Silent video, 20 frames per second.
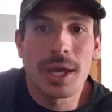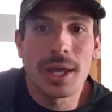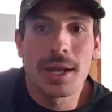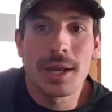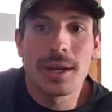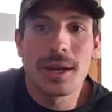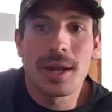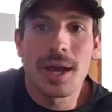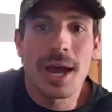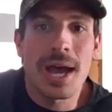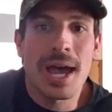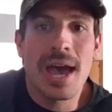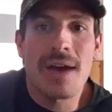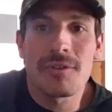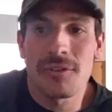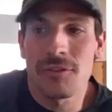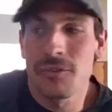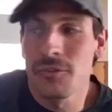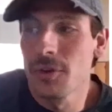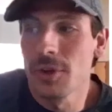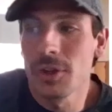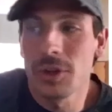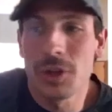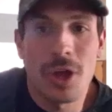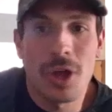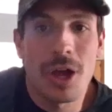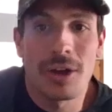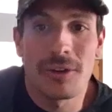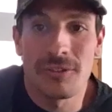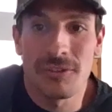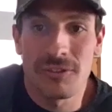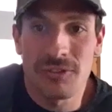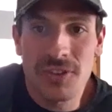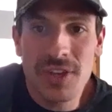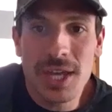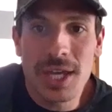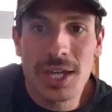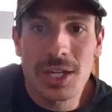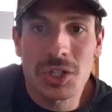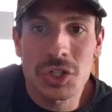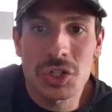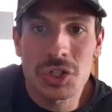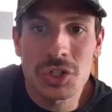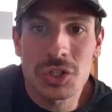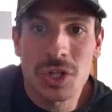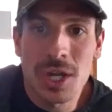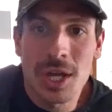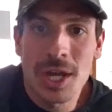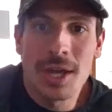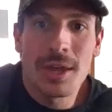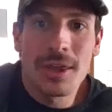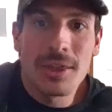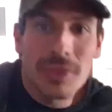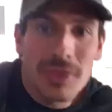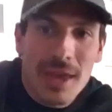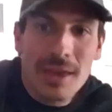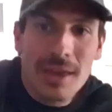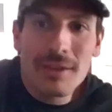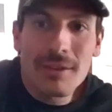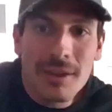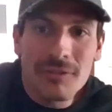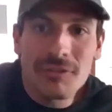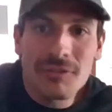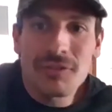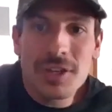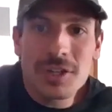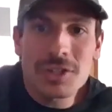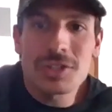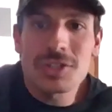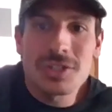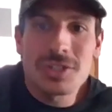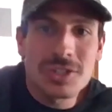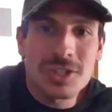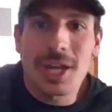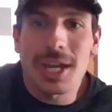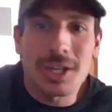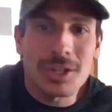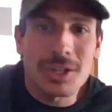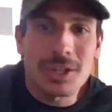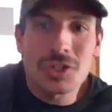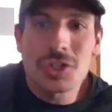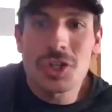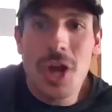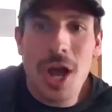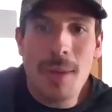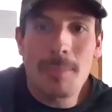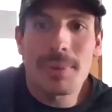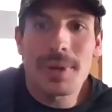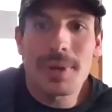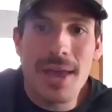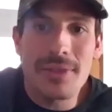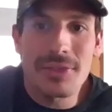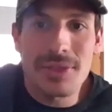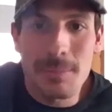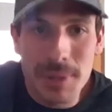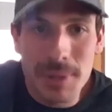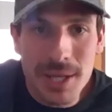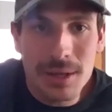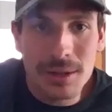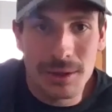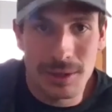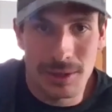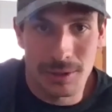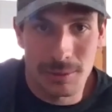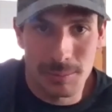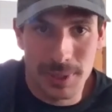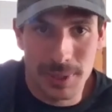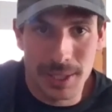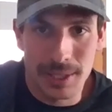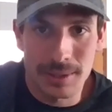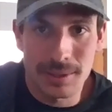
and I have a foot long fish, that fish is like chomping at the bit a little bit.